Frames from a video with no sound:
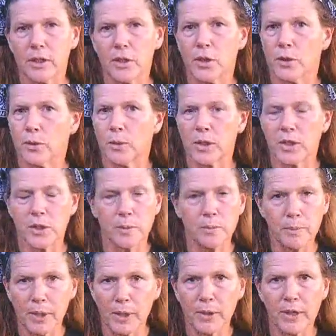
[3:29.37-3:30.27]
You don't want
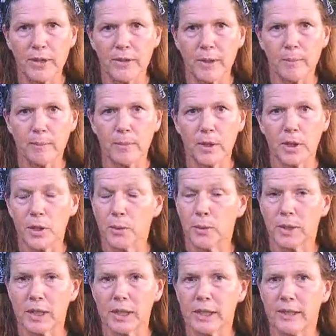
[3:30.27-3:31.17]
to bury them. You
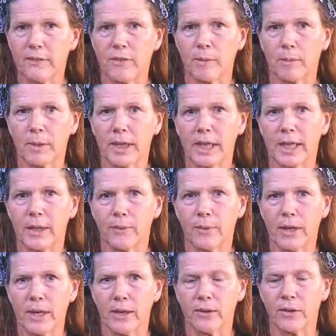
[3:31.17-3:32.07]
don't want to leave them laying
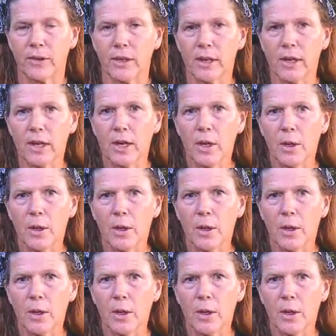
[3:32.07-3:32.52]
around.